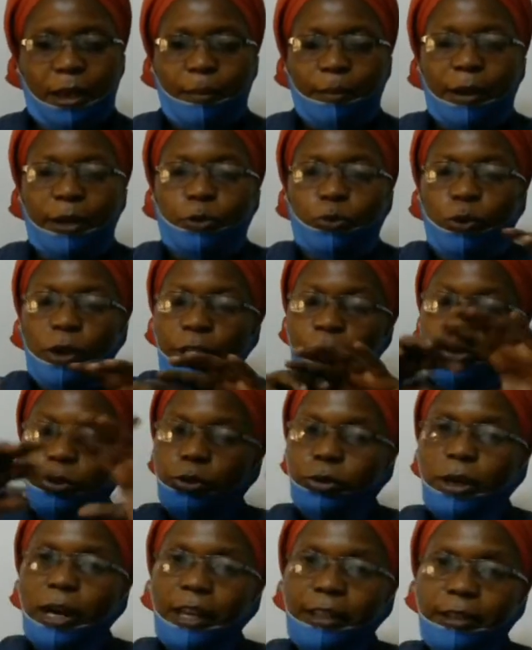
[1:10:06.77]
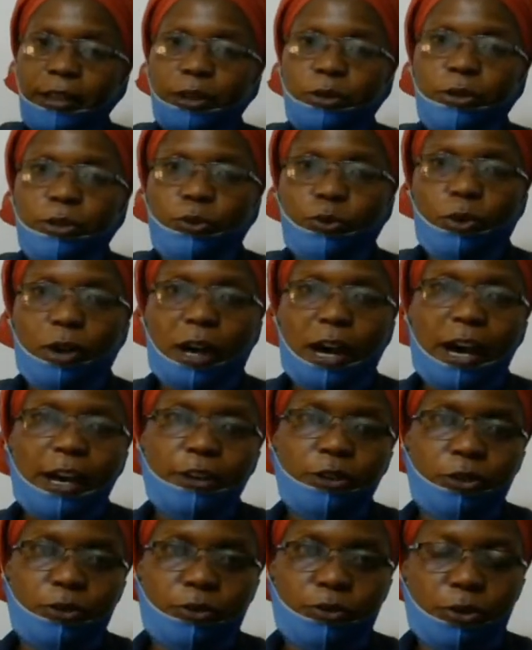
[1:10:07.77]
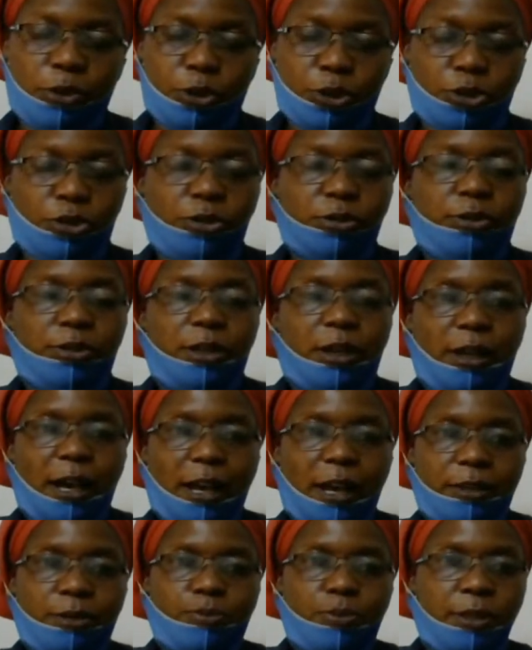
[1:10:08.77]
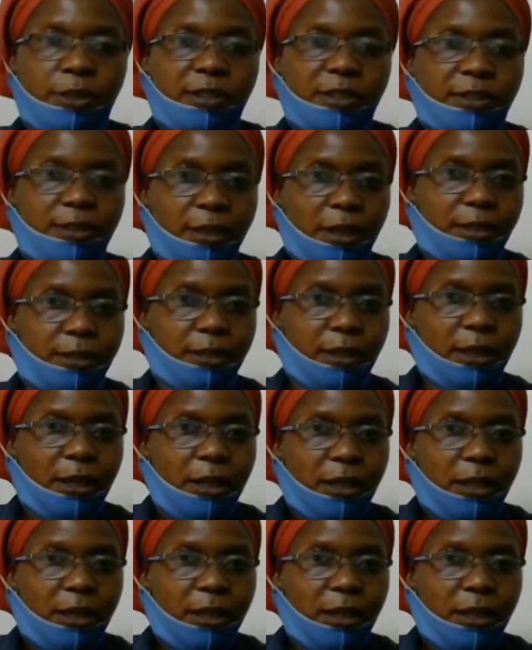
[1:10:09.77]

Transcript: But when you look at the kind of question that has been set,